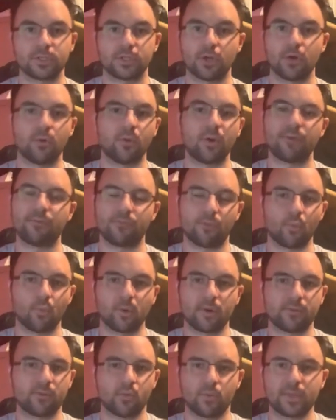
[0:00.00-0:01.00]
So if for
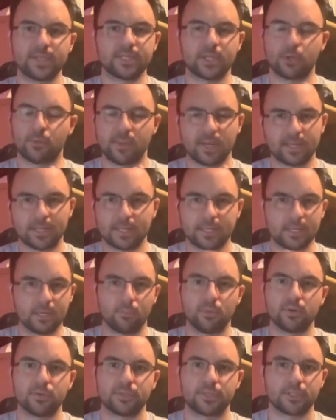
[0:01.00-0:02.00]
whatever reason you make the
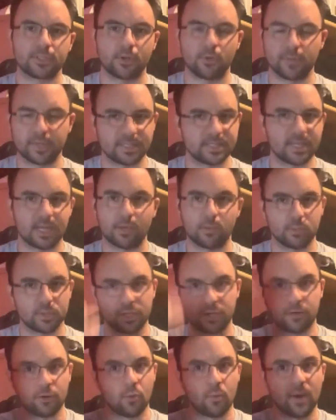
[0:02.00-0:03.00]
Diabolus going second, which
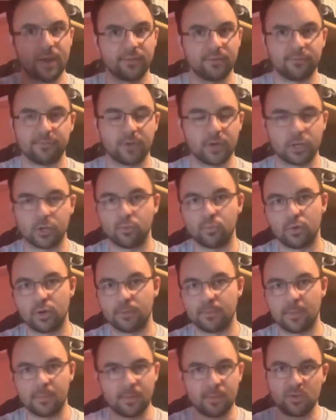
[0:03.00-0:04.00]
I don't know why the fuck you
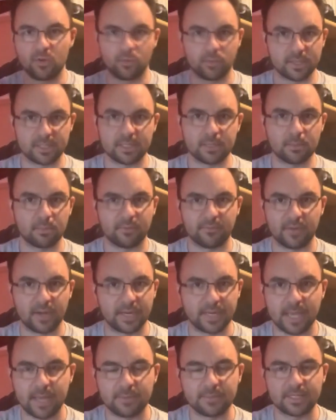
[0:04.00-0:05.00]
would, but maybe you're in a
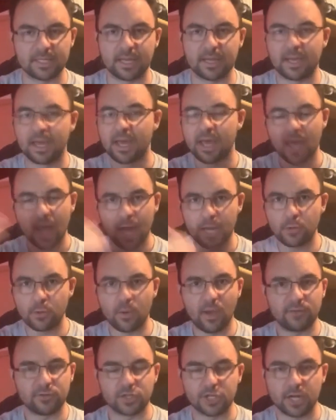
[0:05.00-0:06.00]
simplified game state and you
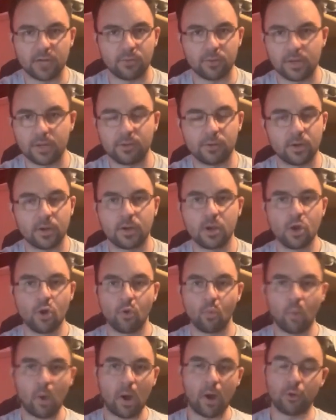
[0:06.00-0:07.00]
have Shangri-era,
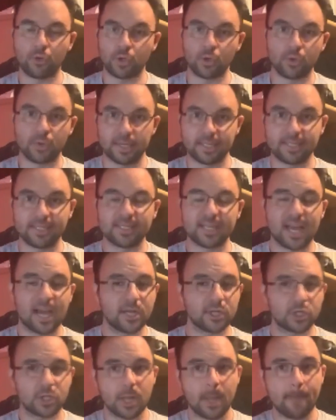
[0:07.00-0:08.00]
well, you can
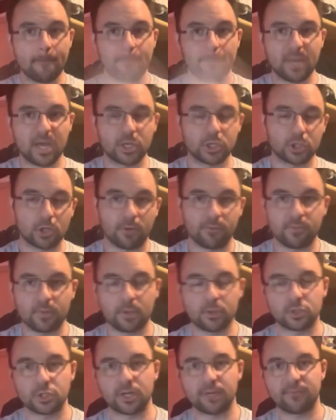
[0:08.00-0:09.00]
detach, banish a card from
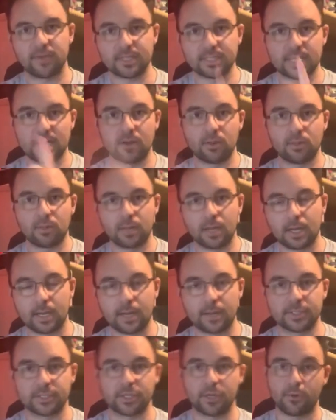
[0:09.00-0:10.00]
the extra deck face down, lock
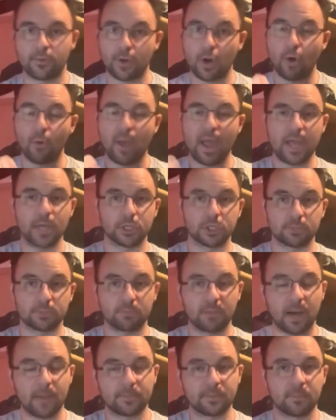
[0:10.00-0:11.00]
out a zone. Oh, hey, just
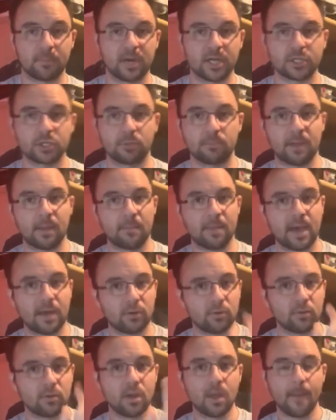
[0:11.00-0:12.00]
popped a monster by
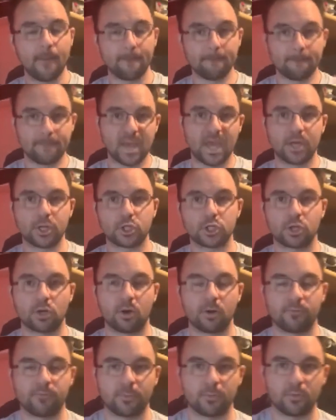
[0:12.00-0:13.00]
battle, banish a
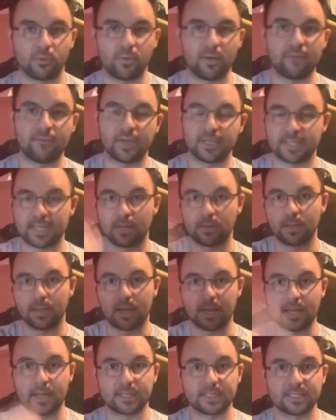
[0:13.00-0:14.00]
card from the grave face down,
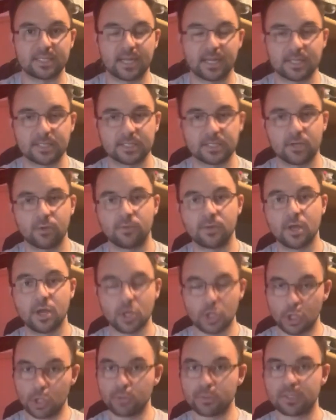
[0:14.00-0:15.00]
lock out a second zone.
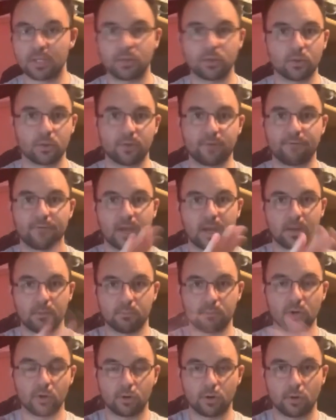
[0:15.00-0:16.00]
Use the third effect,
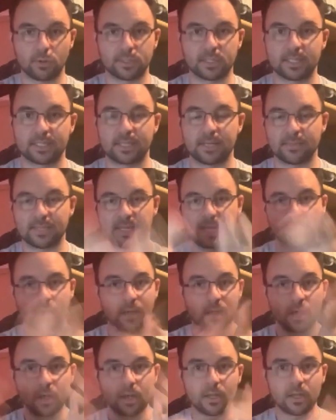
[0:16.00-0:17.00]
mill cards off top of the deck,
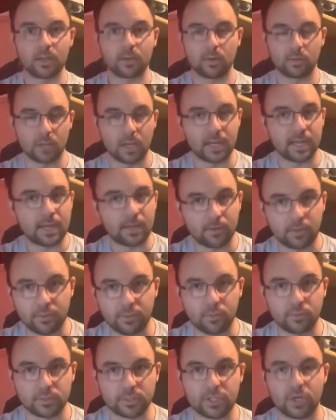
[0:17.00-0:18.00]
lock out a
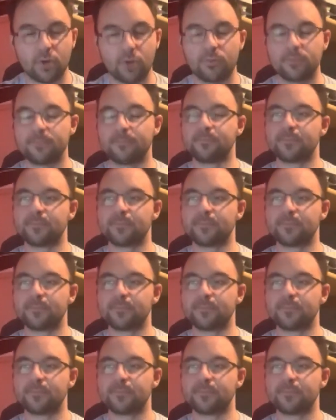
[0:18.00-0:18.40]
third zone.